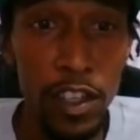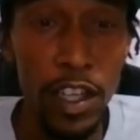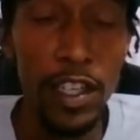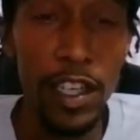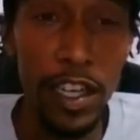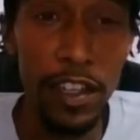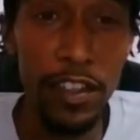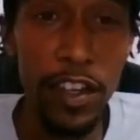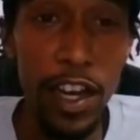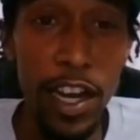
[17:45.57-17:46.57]
yeah,
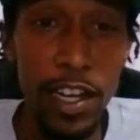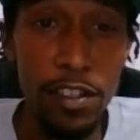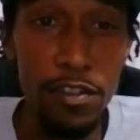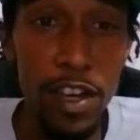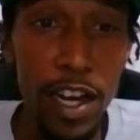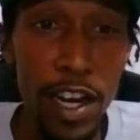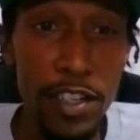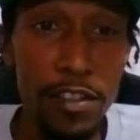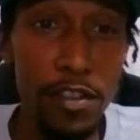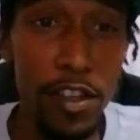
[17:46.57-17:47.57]
no, I got
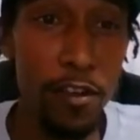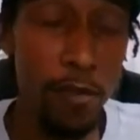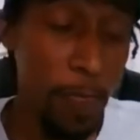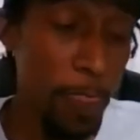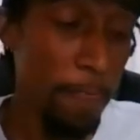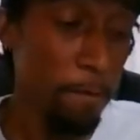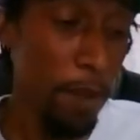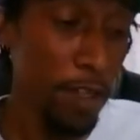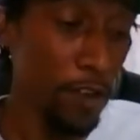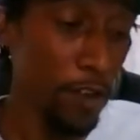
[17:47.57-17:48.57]
you. So
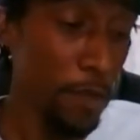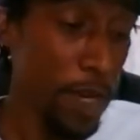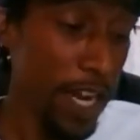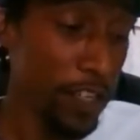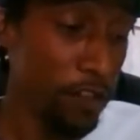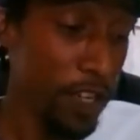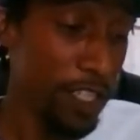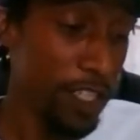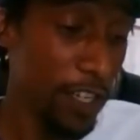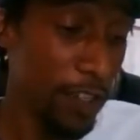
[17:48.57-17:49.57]
let me ask you
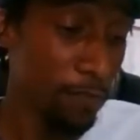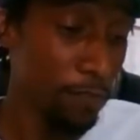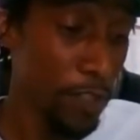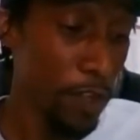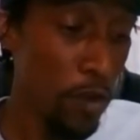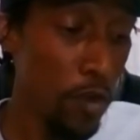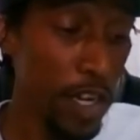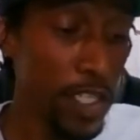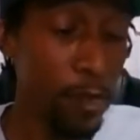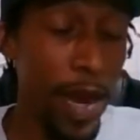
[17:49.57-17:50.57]
this. So who
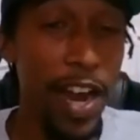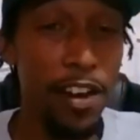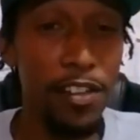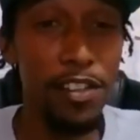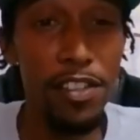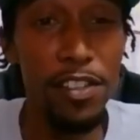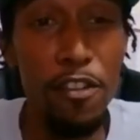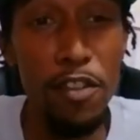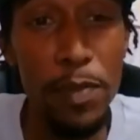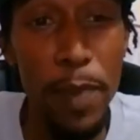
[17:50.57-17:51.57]
inspires
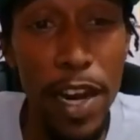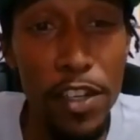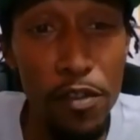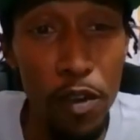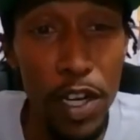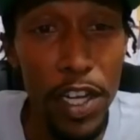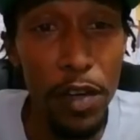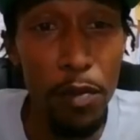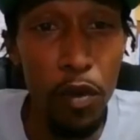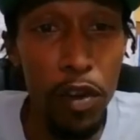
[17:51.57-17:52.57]
you on the
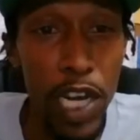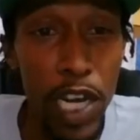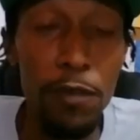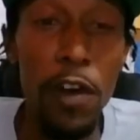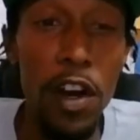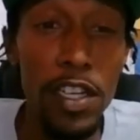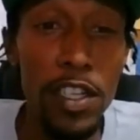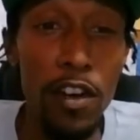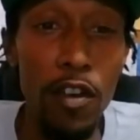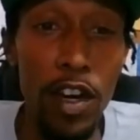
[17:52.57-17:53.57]
keyboard as far as
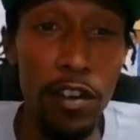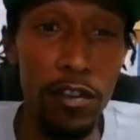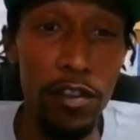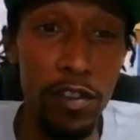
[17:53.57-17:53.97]
Go-Go?